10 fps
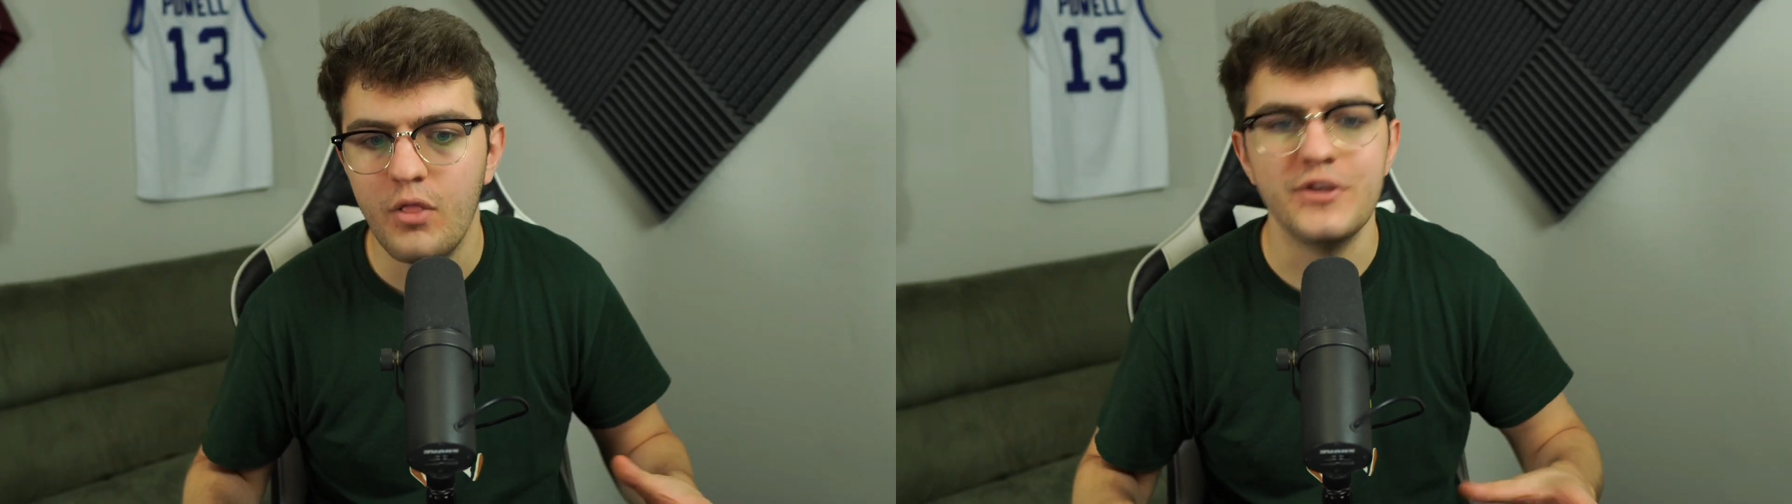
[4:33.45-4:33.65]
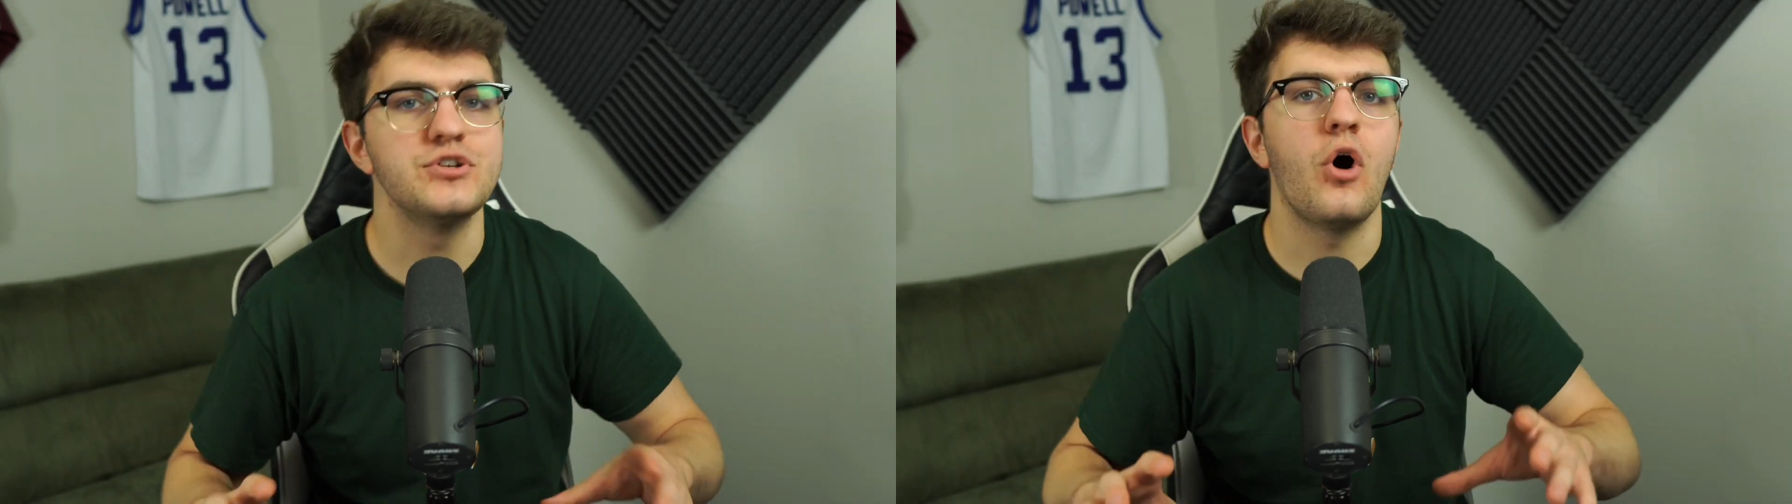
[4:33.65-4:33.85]

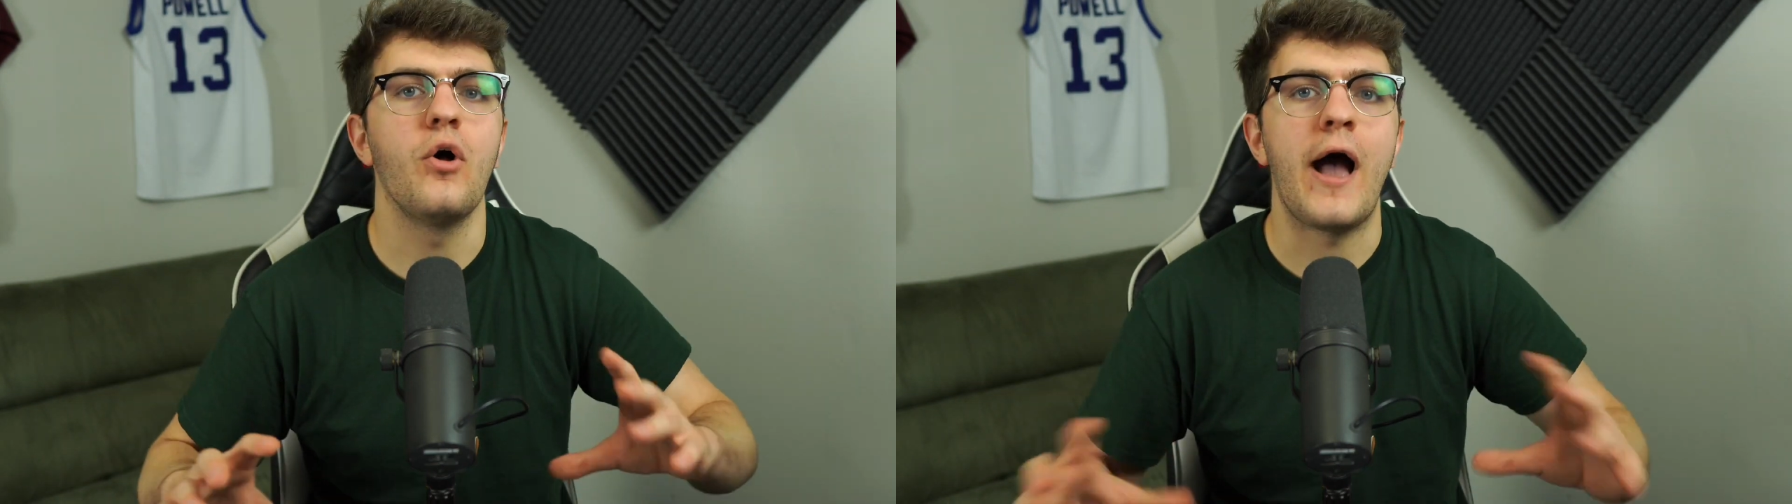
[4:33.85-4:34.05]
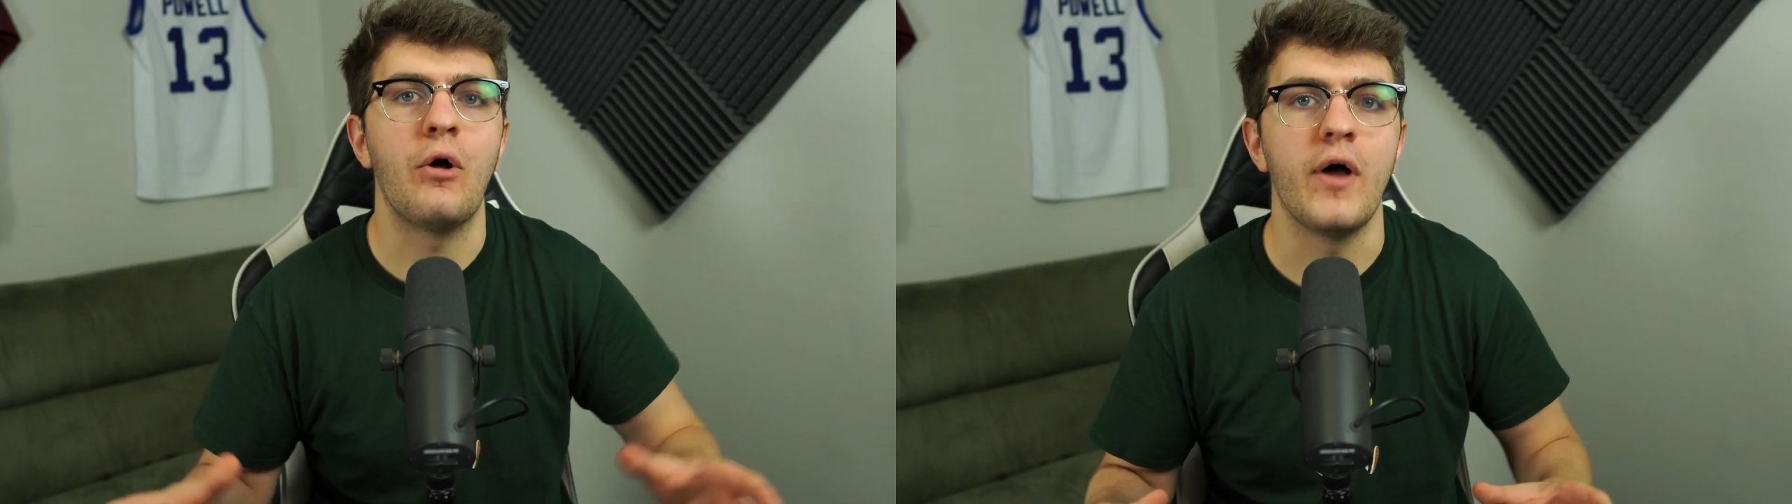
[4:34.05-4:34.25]
this
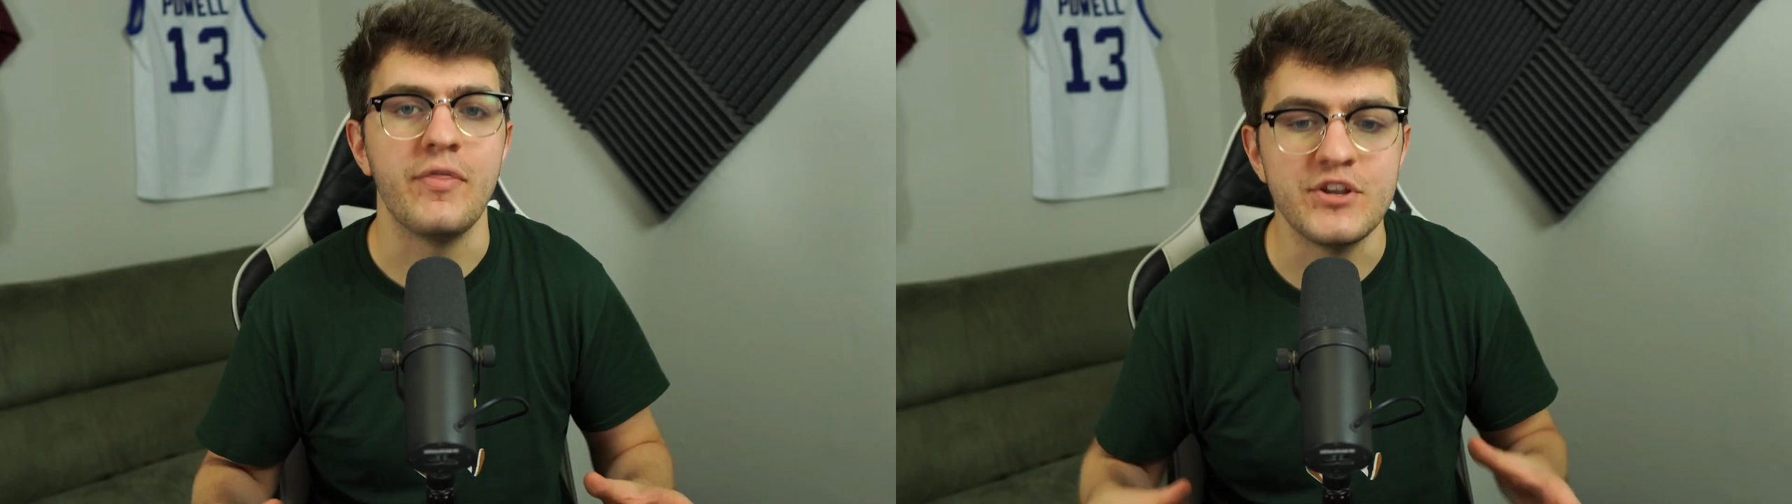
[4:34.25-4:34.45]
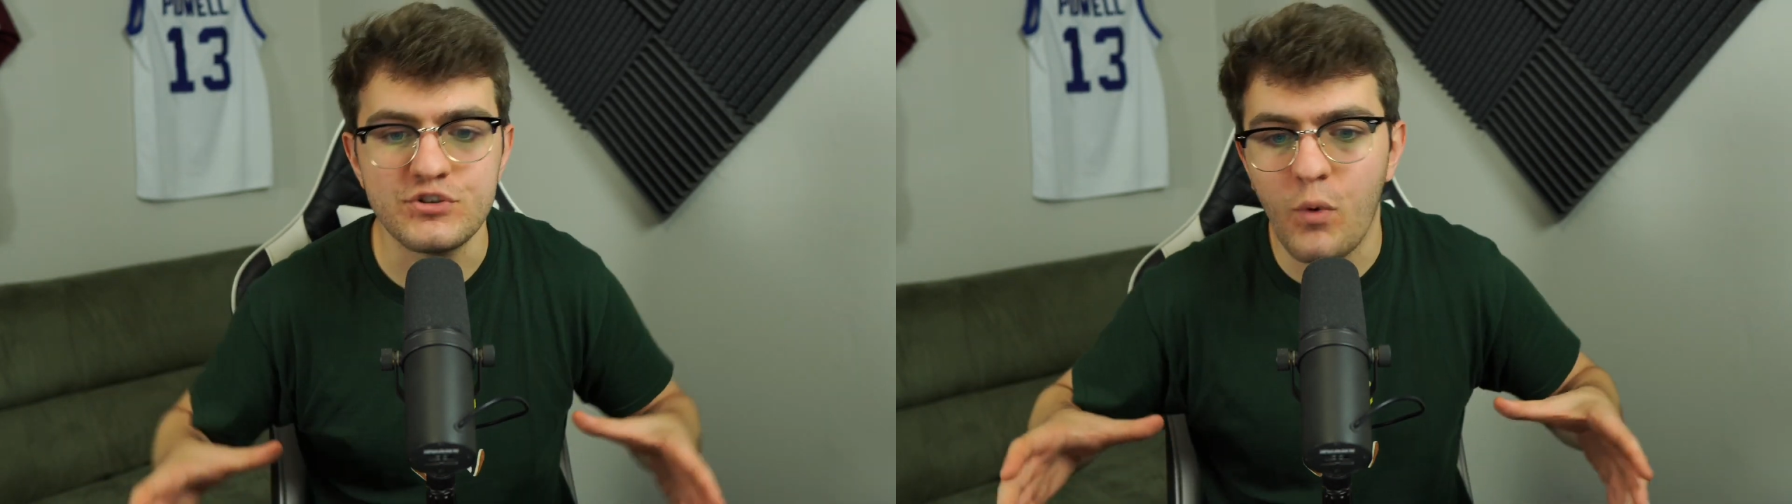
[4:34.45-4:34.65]
all
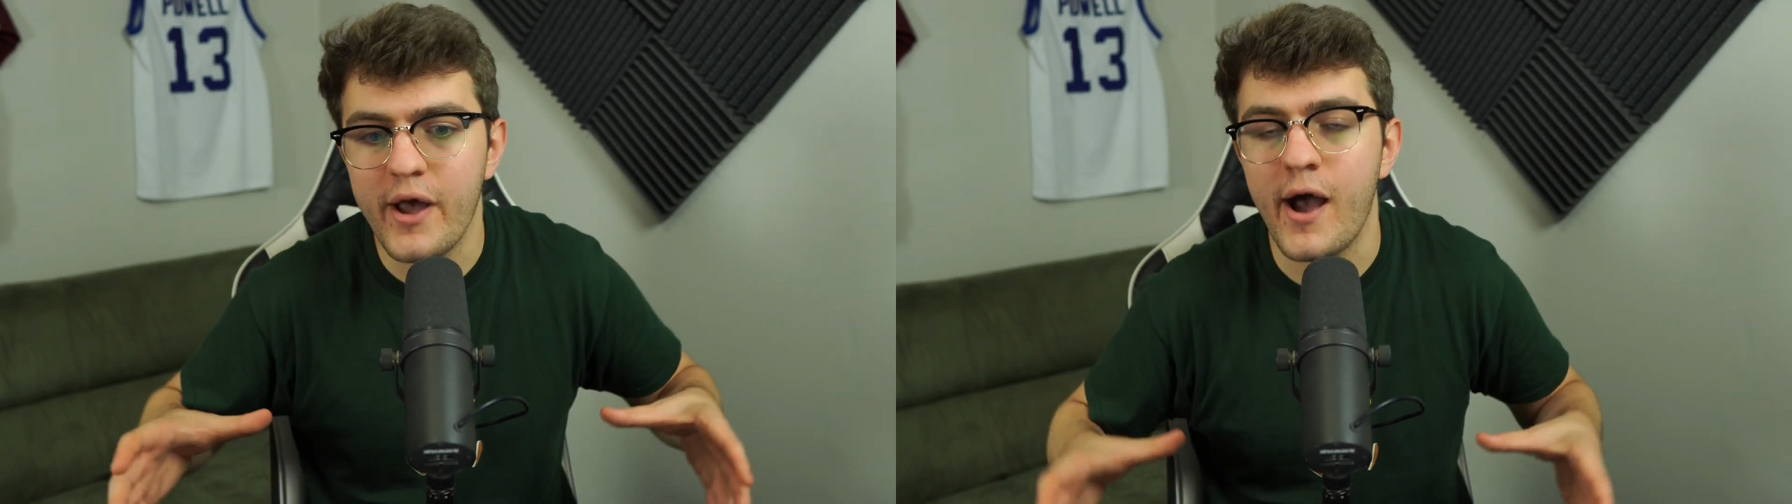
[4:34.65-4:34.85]
outlined, this is why